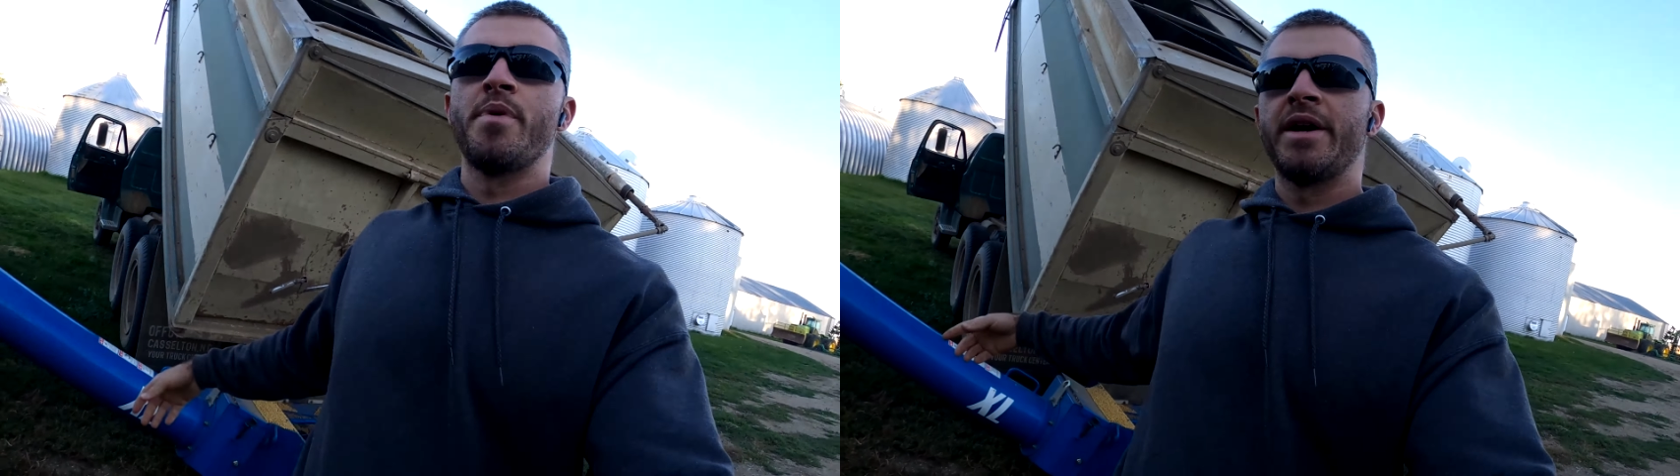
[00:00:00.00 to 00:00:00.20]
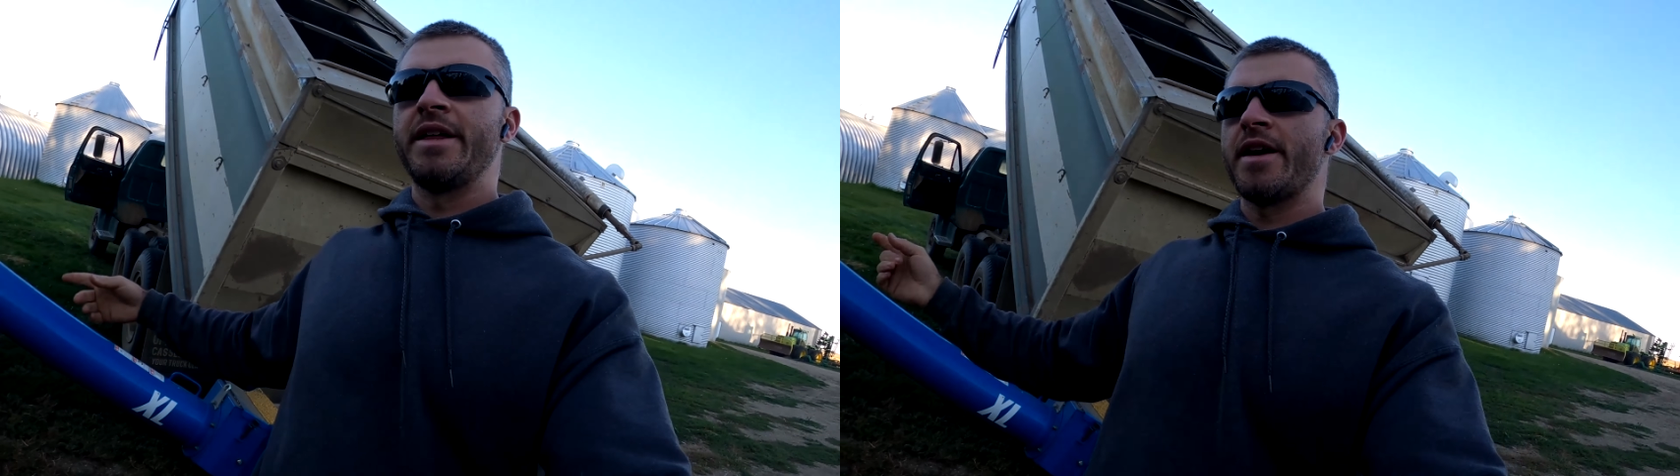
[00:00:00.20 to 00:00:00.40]

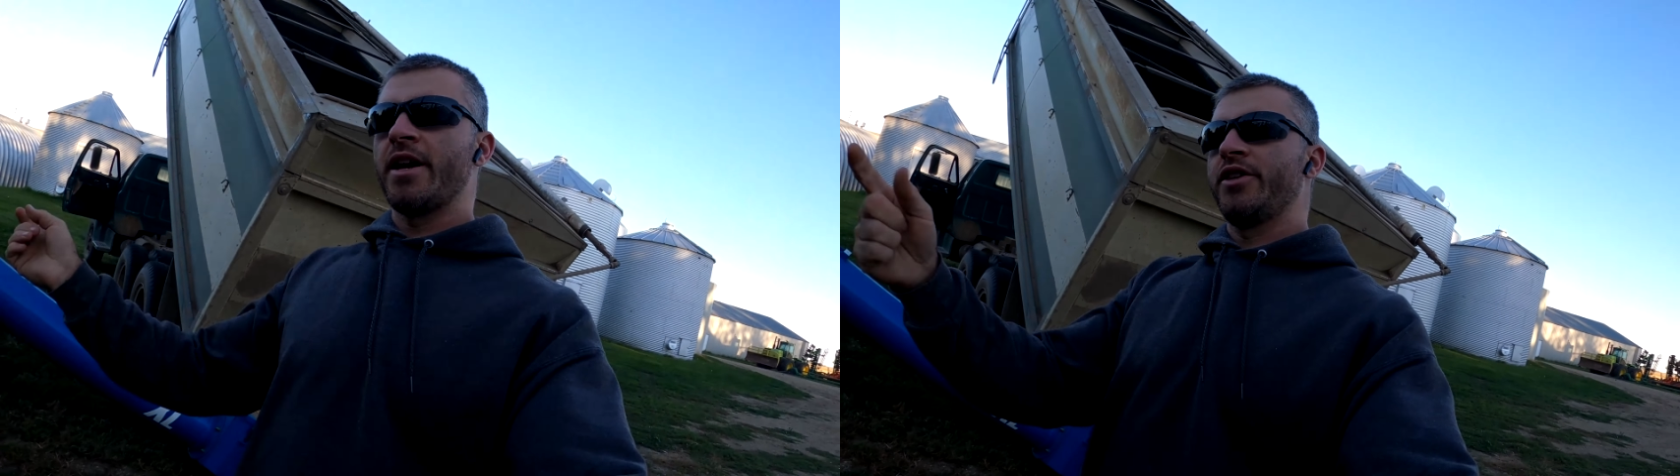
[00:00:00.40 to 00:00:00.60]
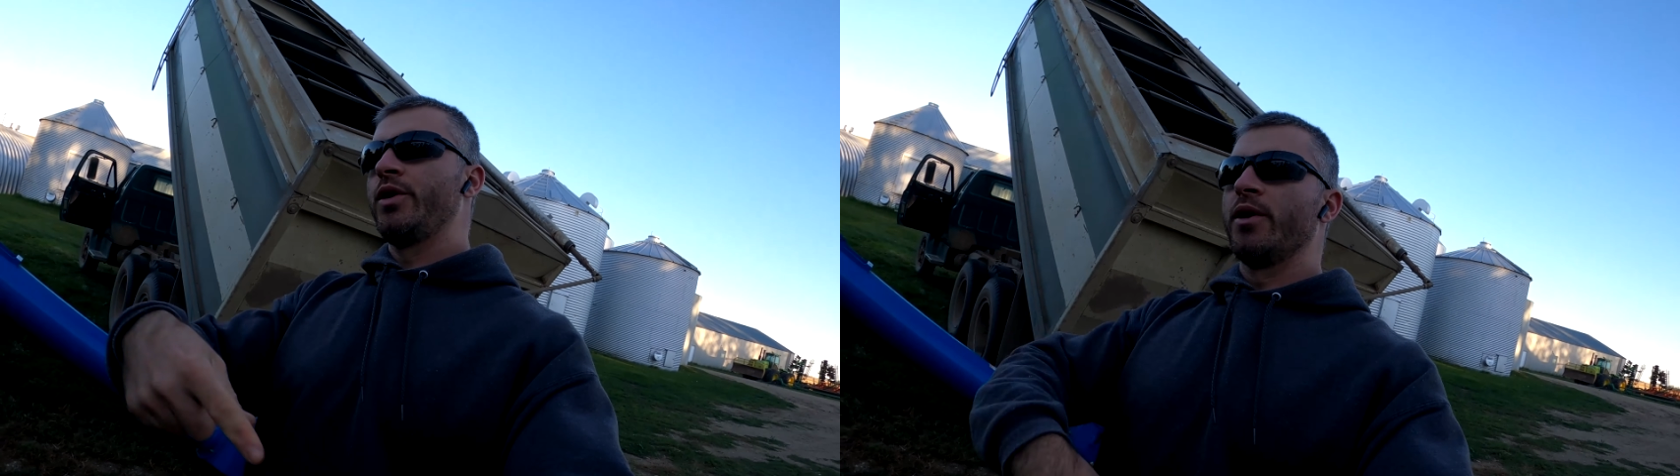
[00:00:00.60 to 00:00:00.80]
everybody,
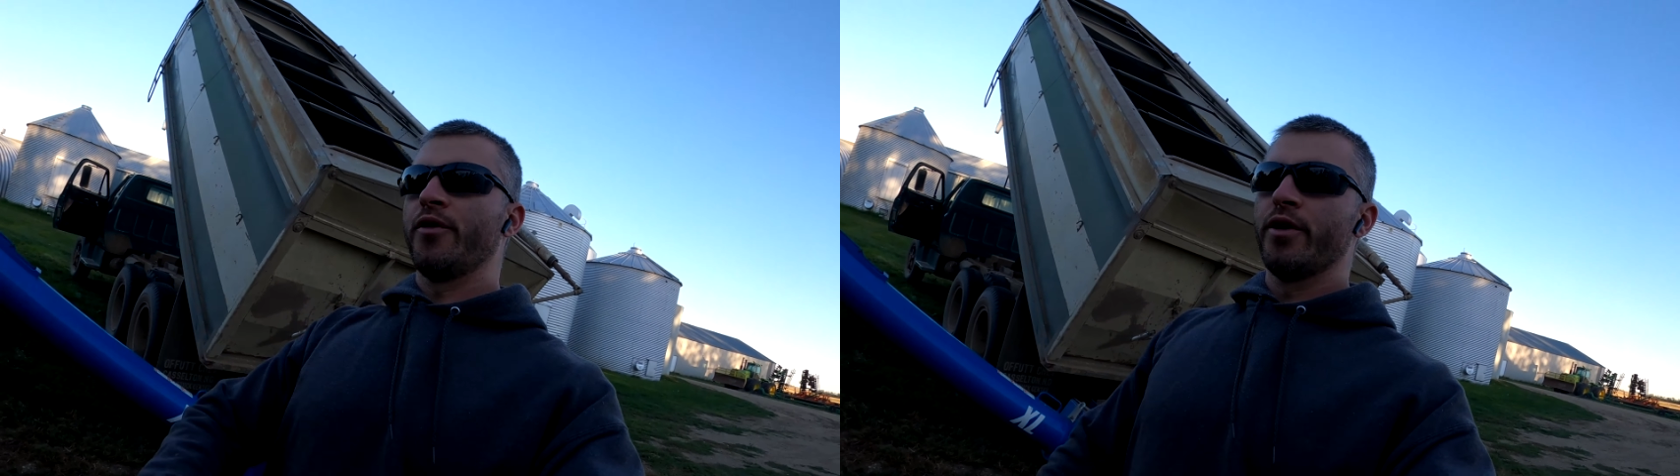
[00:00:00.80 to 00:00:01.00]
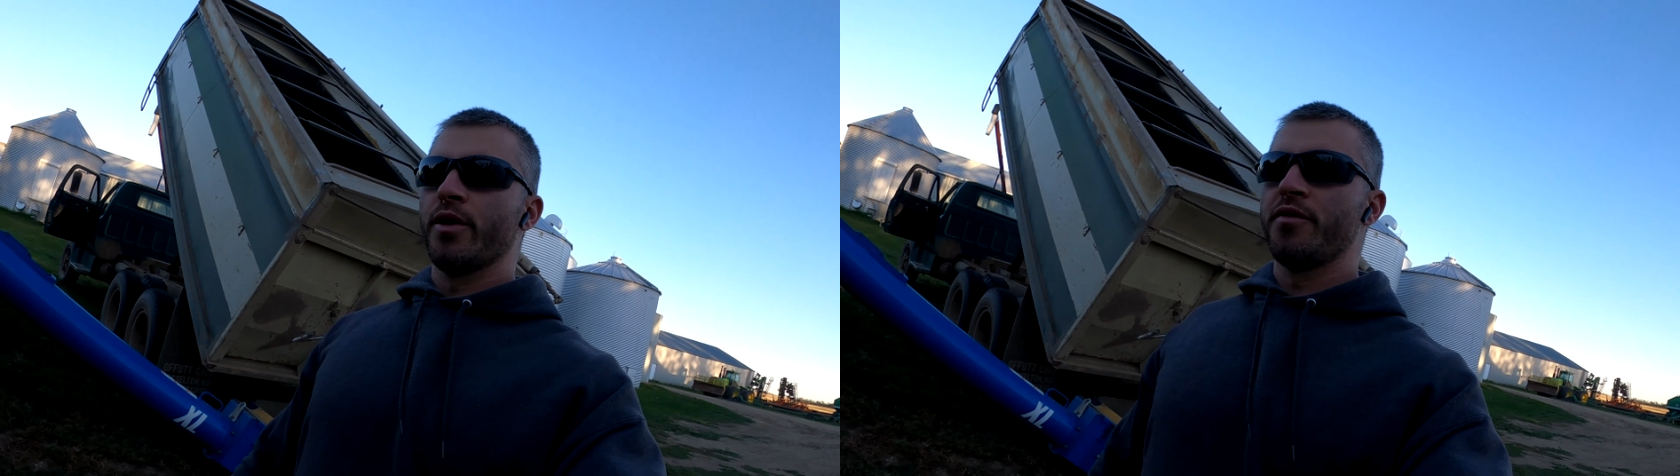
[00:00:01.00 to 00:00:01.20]
that'll do it
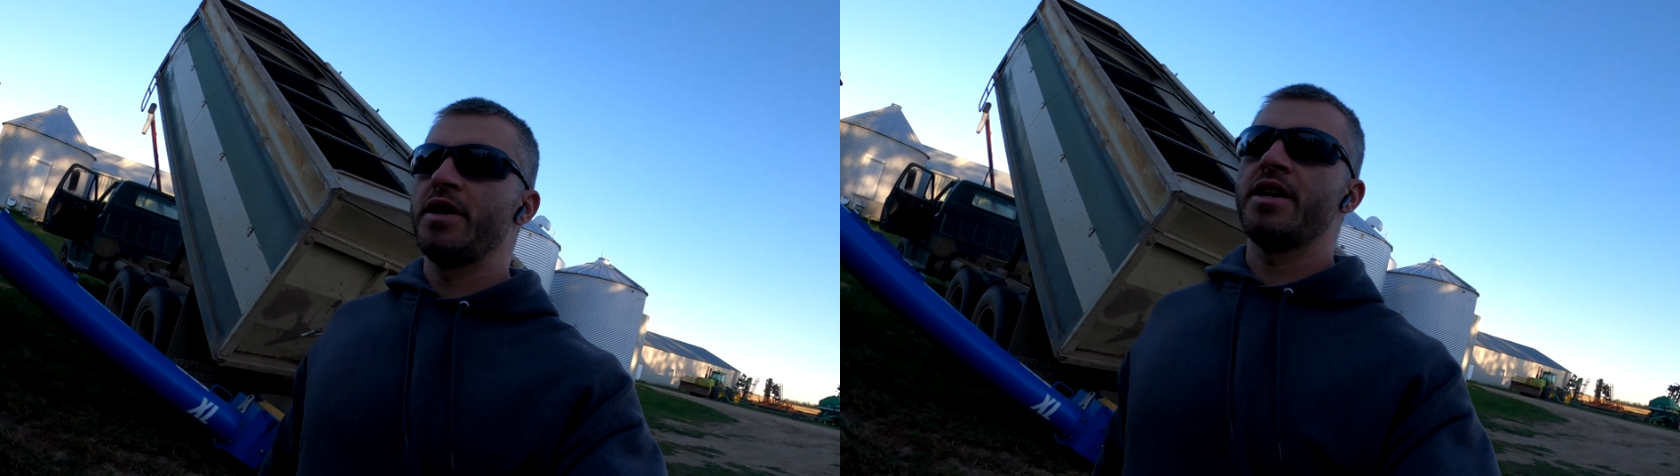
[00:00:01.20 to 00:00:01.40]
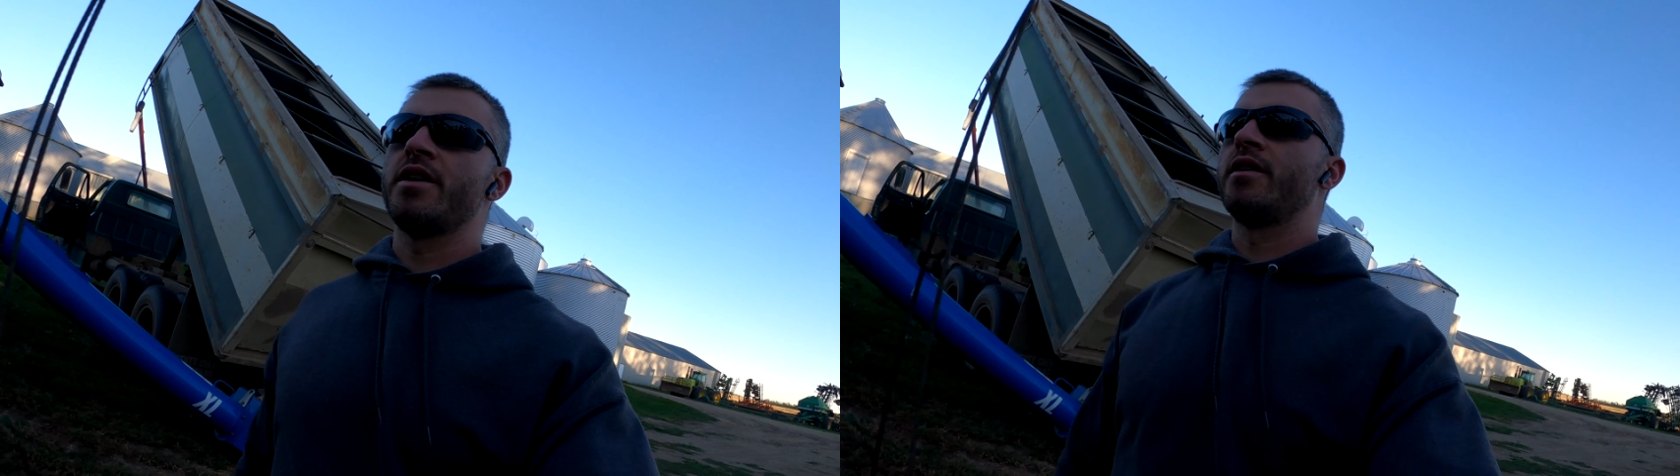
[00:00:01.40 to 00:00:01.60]
for another
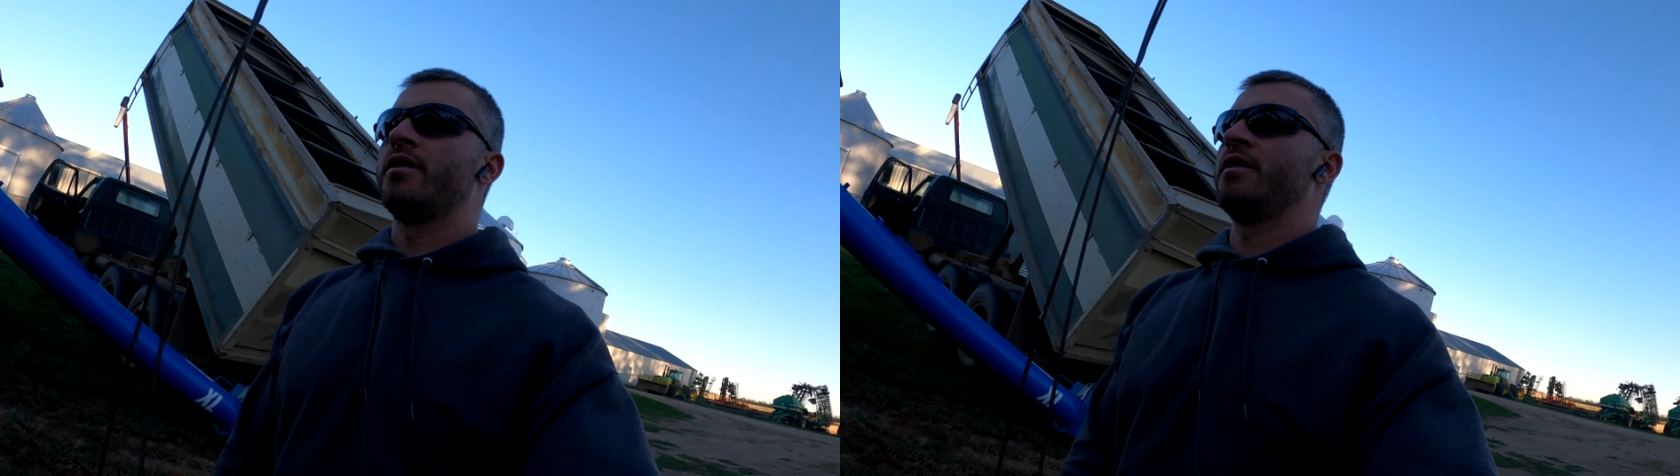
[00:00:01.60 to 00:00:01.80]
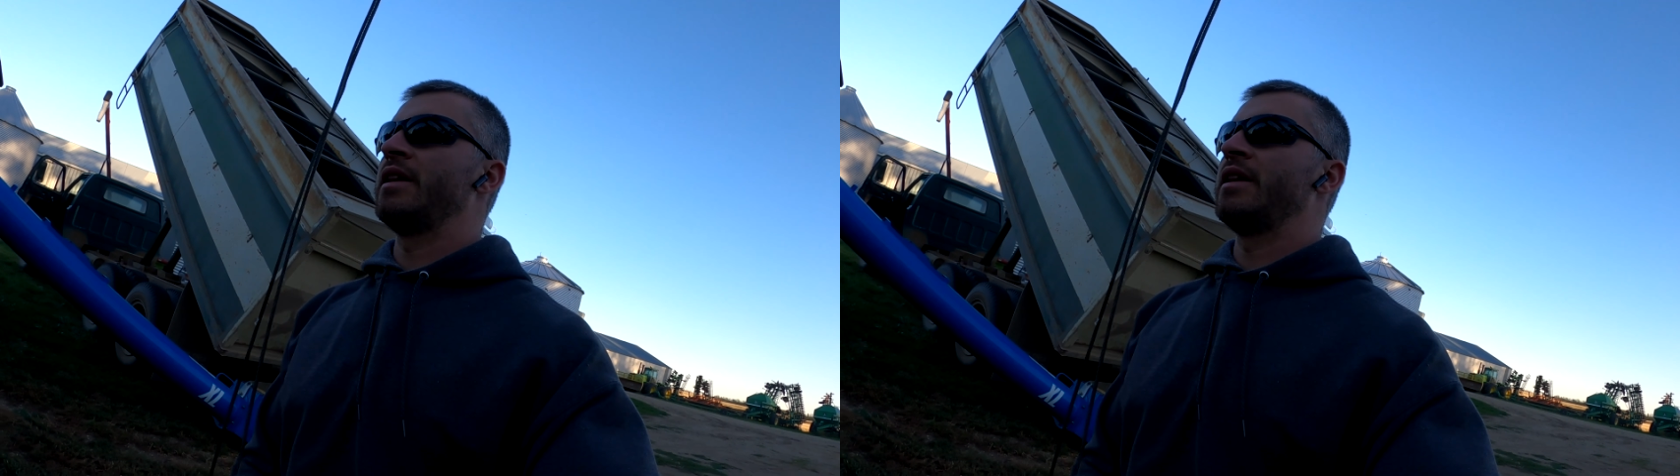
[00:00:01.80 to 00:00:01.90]
video.